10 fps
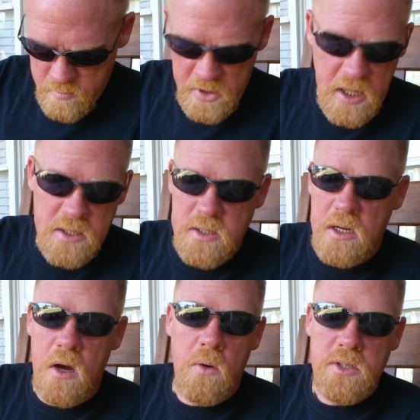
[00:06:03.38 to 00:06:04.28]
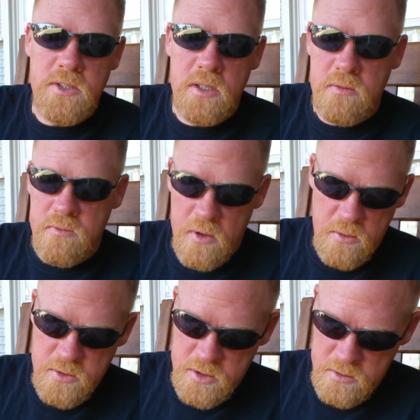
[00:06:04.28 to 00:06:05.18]
But that's not all he sent,
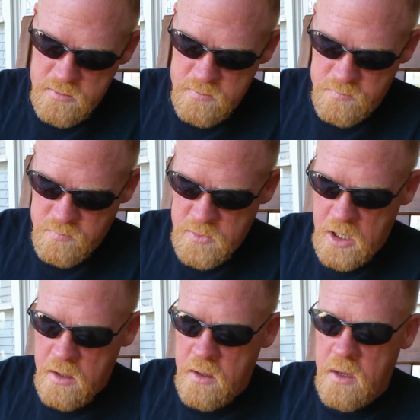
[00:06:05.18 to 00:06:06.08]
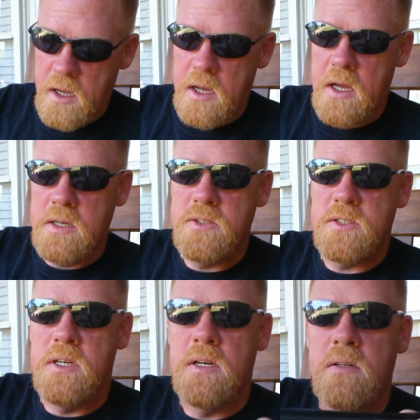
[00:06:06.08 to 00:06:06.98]
folks. He
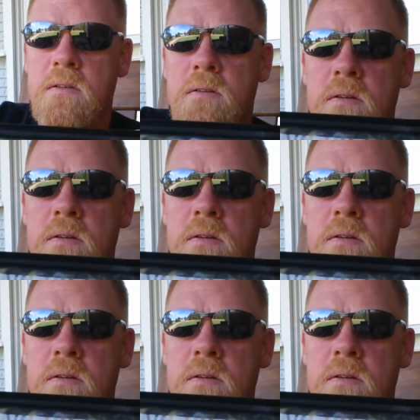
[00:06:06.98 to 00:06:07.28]
sent